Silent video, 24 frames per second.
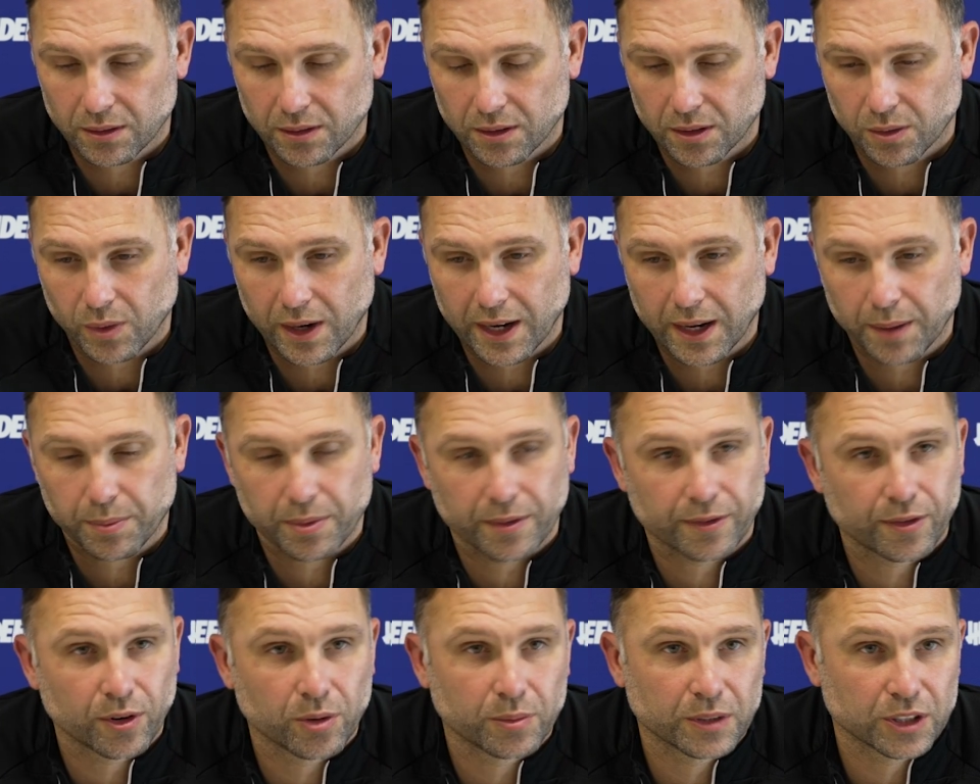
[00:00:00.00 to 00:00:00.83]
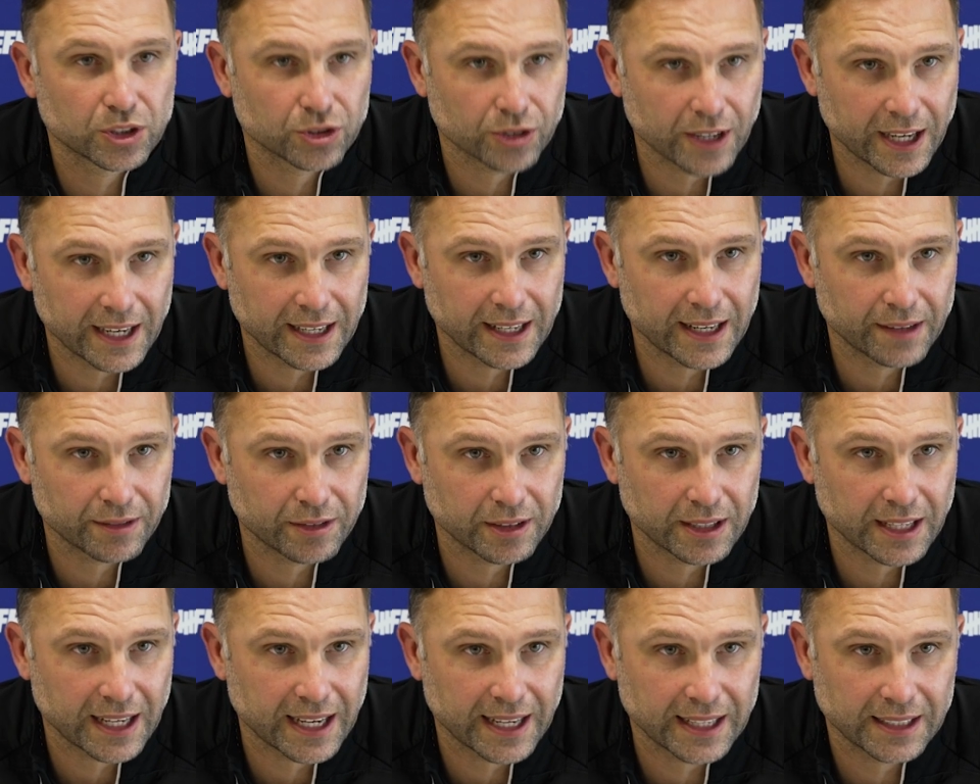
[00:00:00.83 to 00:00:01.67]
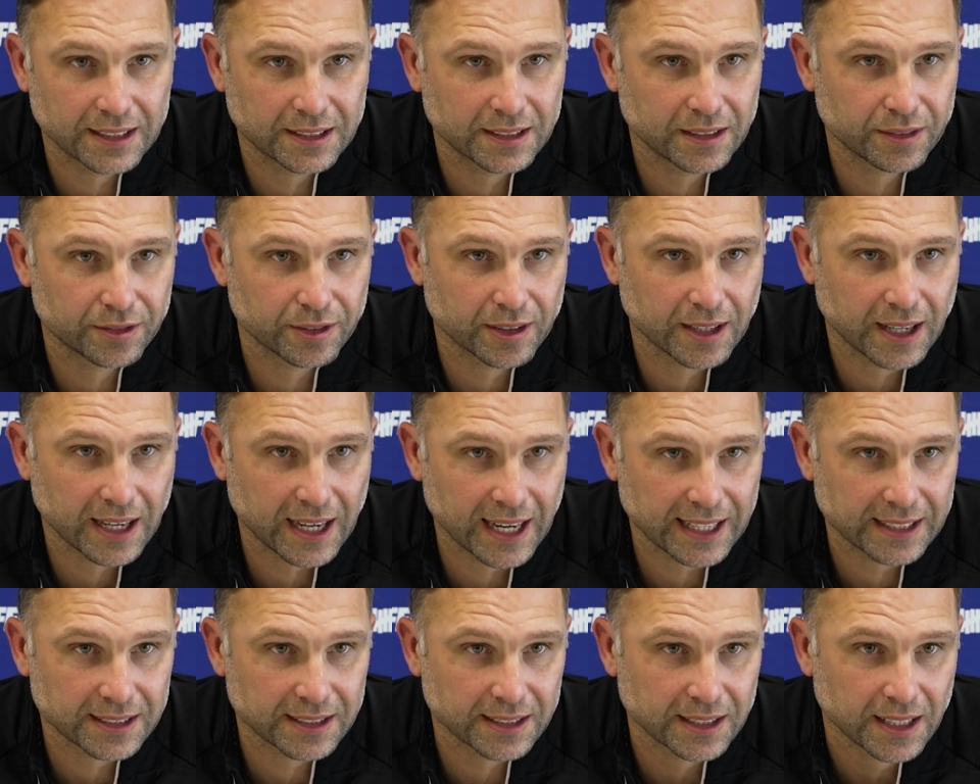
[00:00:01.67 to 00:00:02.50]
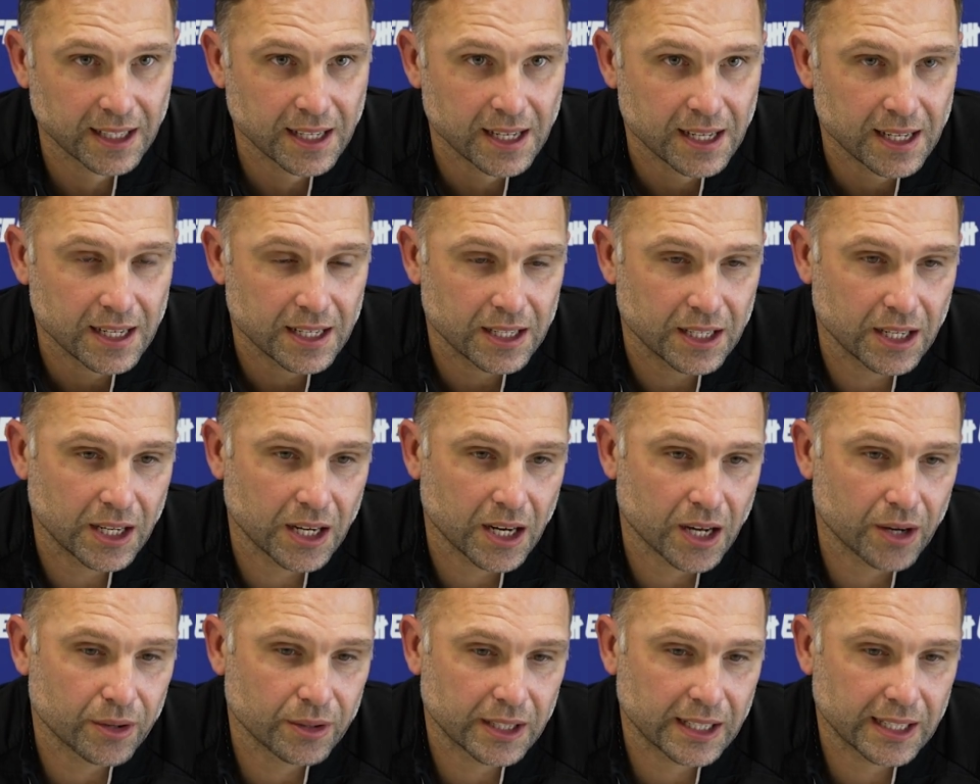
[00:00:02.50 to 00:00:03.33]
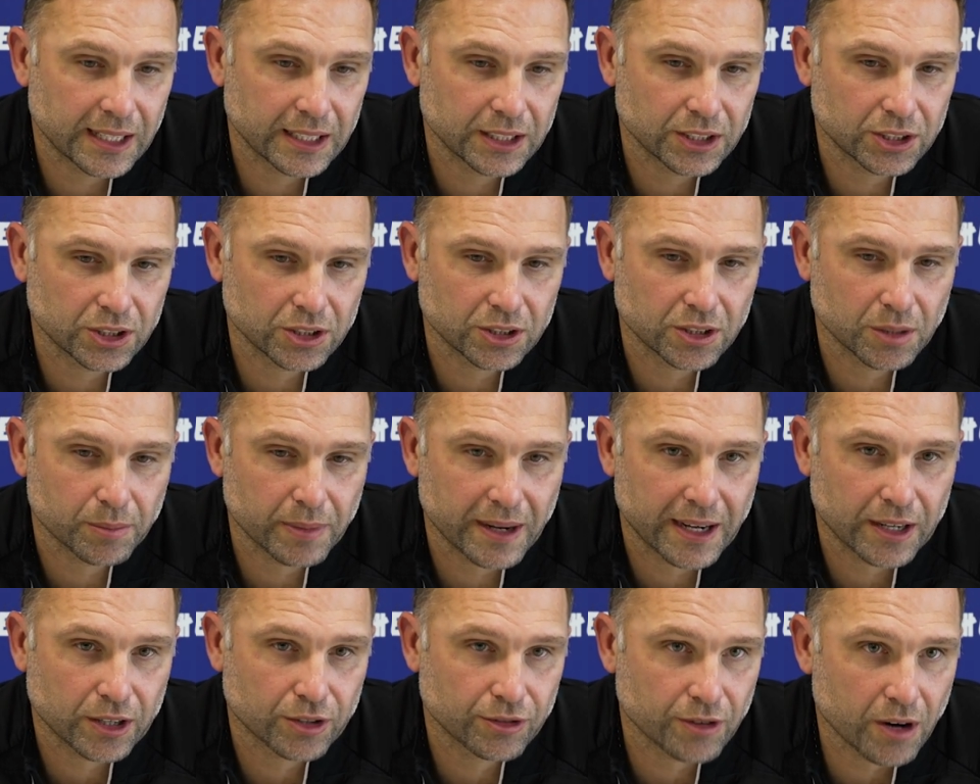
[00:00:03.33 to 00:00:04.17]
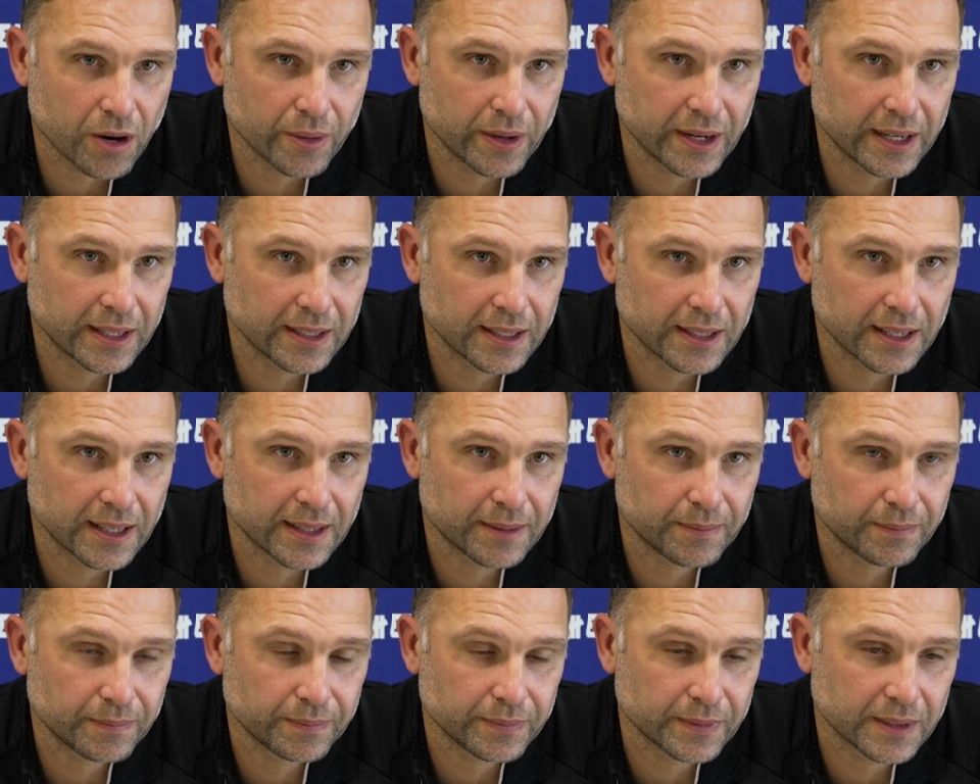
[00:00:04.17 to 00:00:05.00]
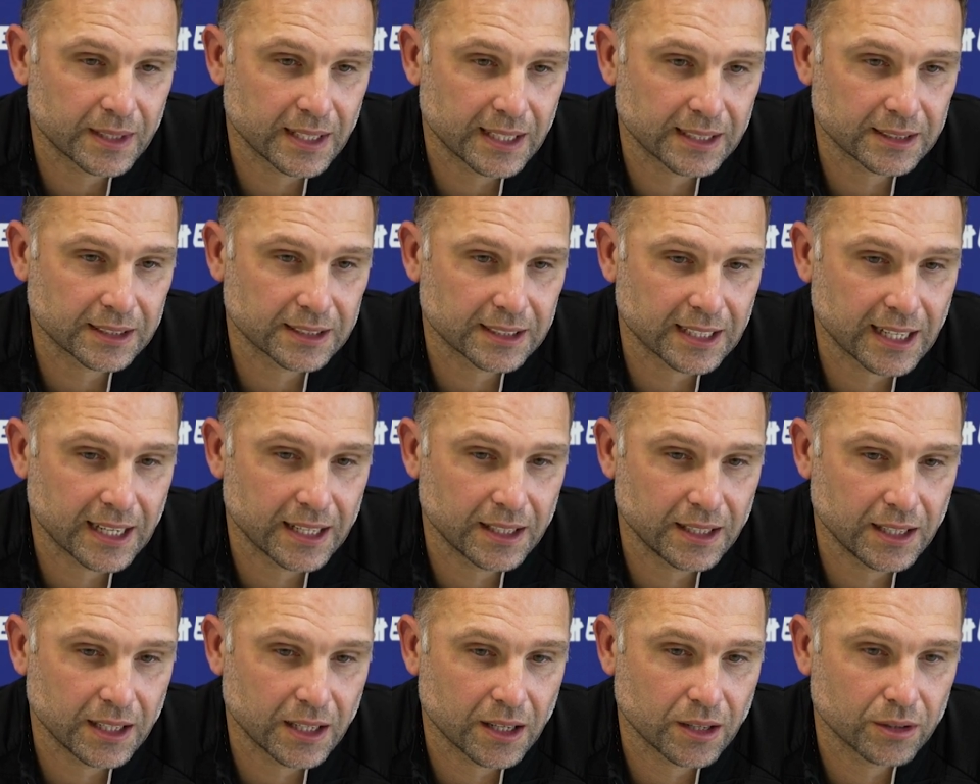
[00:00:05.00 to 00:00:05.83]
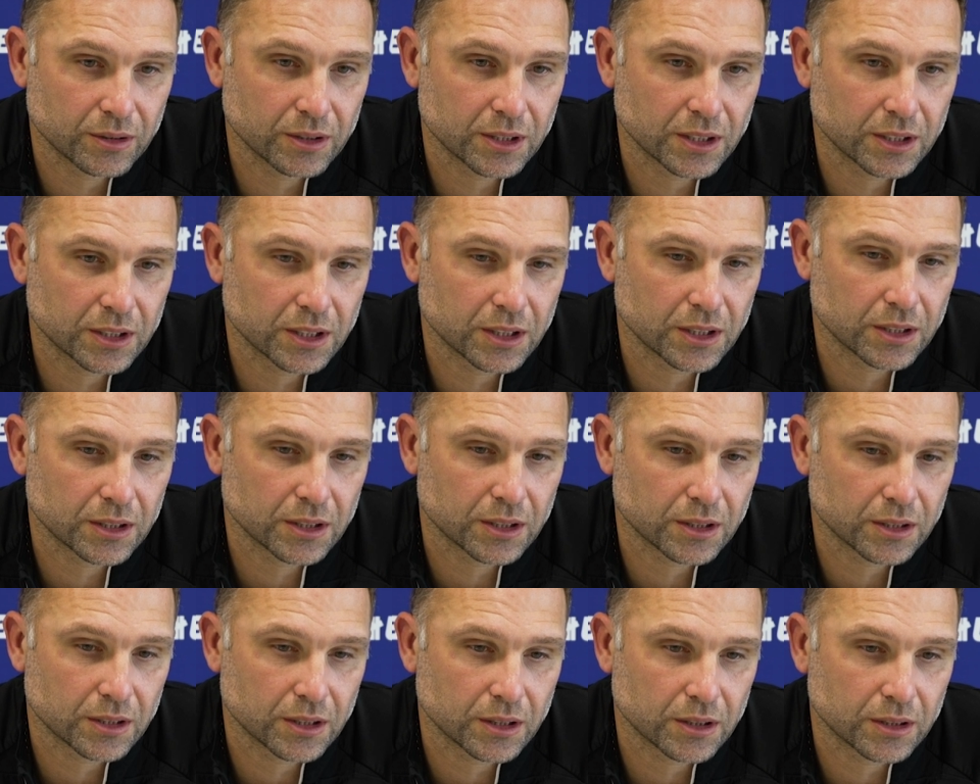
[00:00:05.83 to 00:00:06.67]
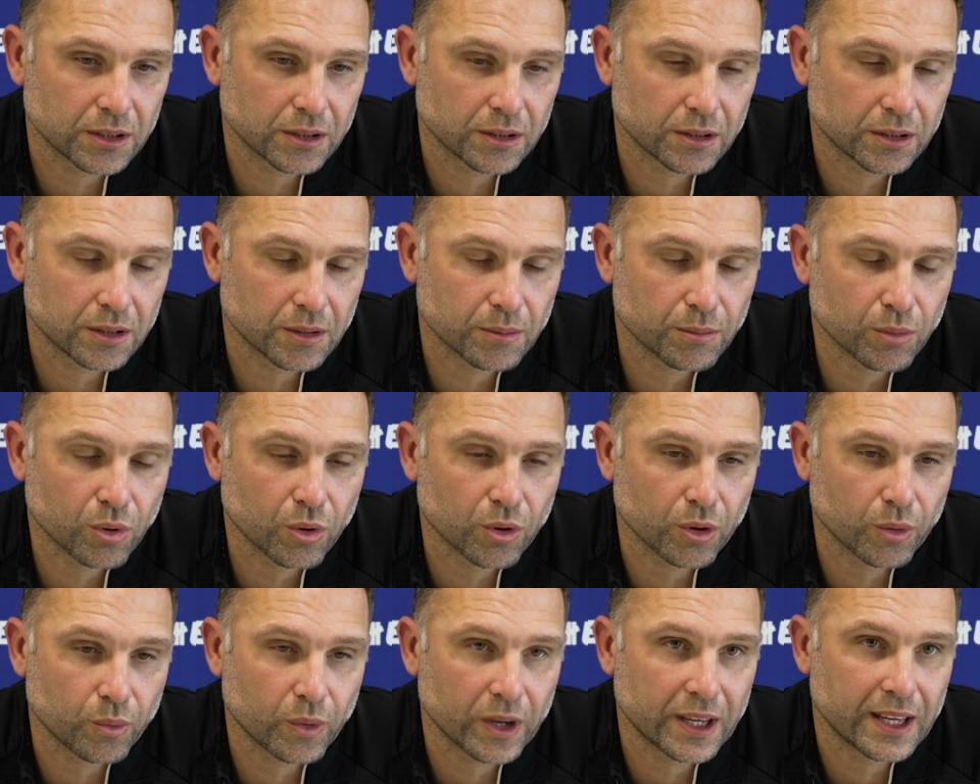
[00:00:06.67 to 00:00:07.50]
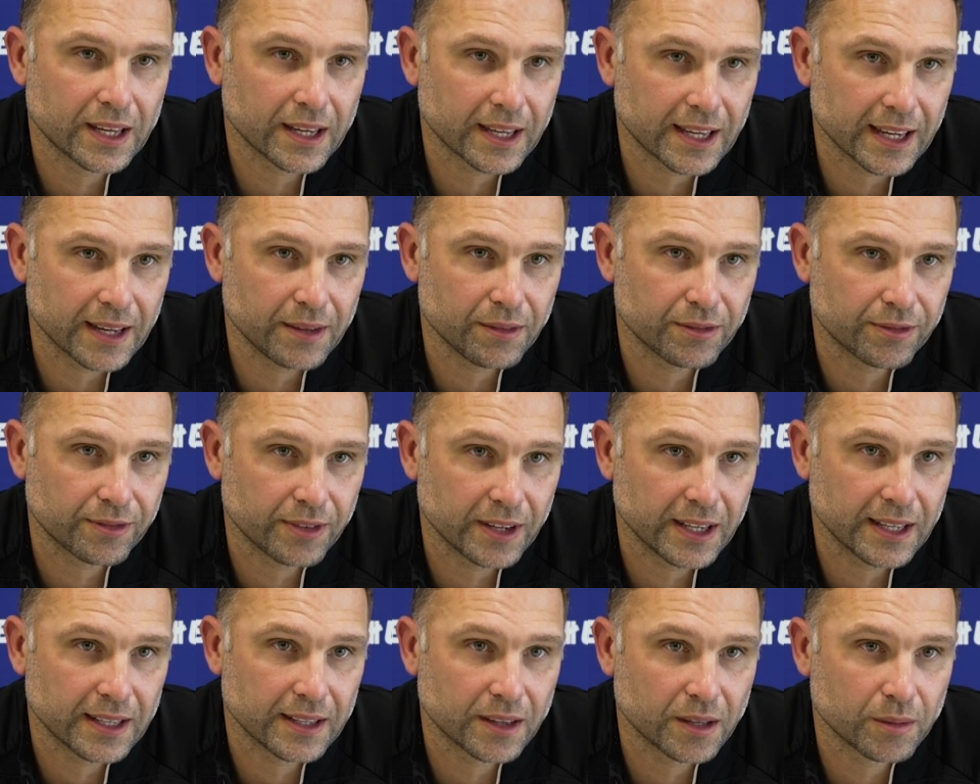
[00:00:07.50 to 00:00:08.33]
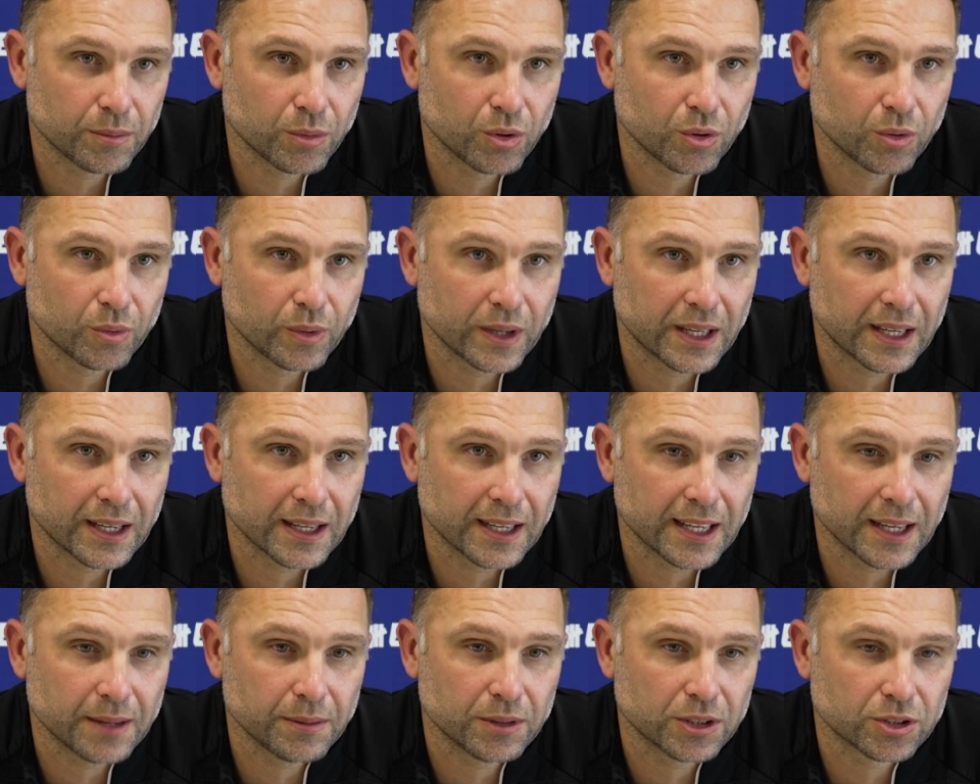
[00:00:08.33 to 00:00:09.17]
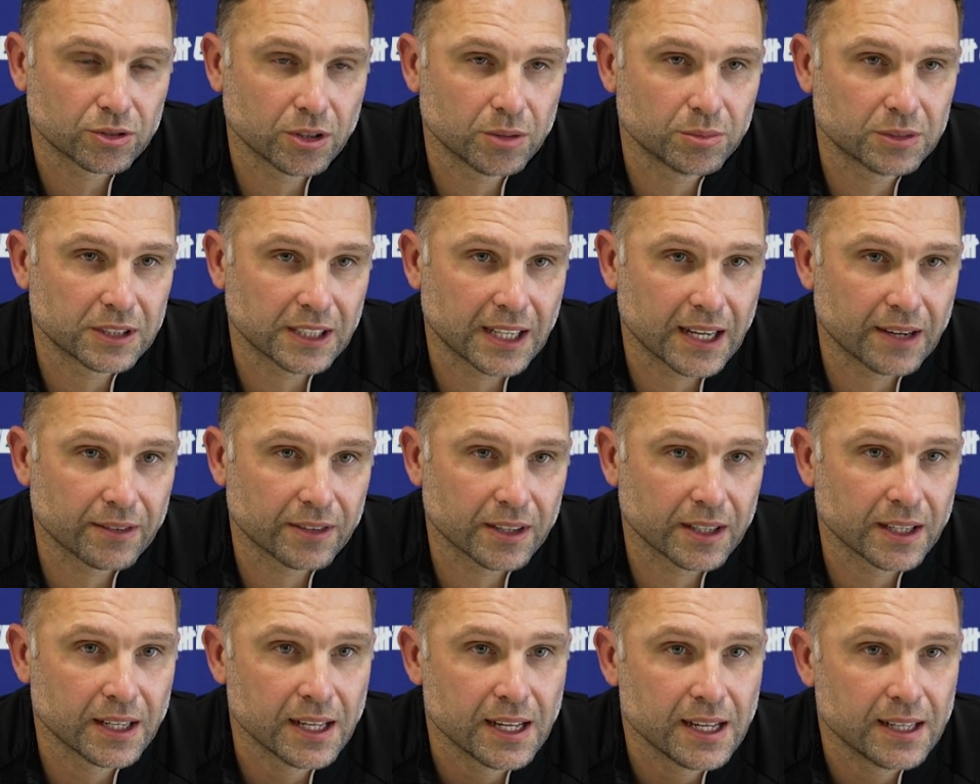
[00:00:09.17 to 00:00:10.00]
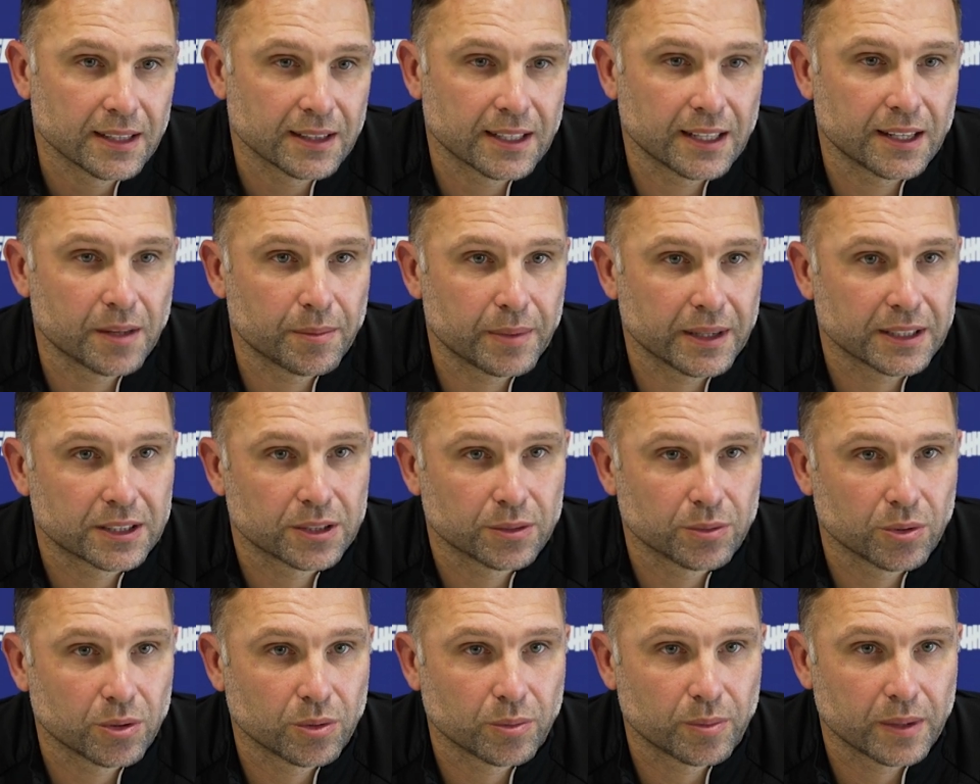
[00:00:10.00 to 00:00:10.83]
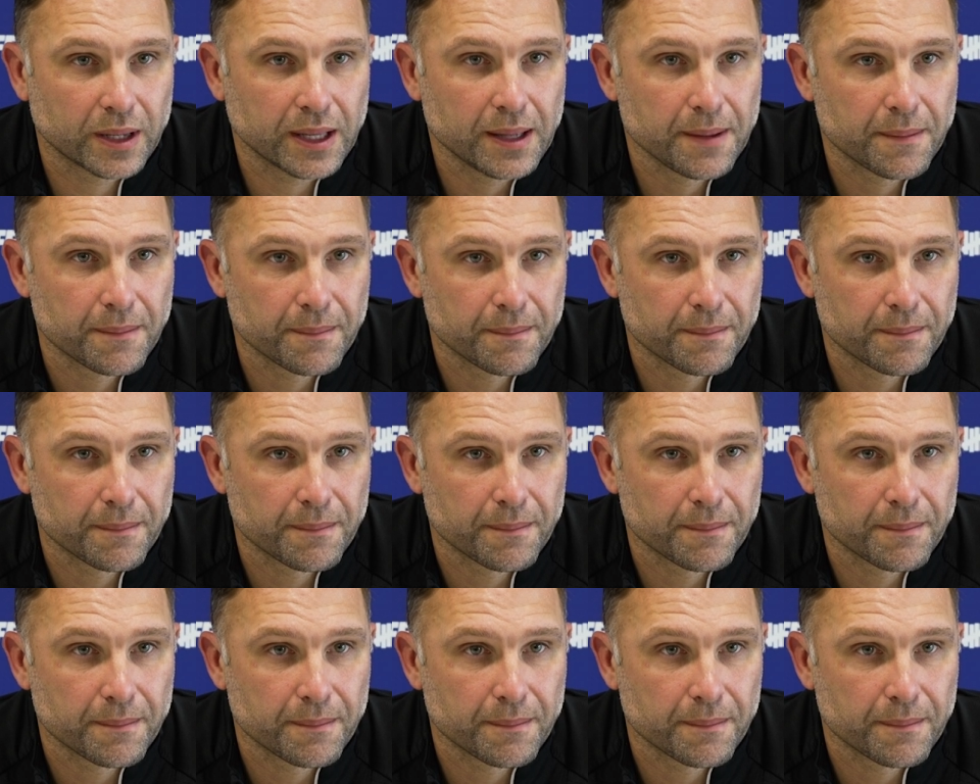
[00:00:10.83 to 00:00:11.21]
way they perform in training every day is different class, you know, and it's just about growing. And as I say, you know, the more that we can keep fit and the more we can keep this group together, then the better we'll be.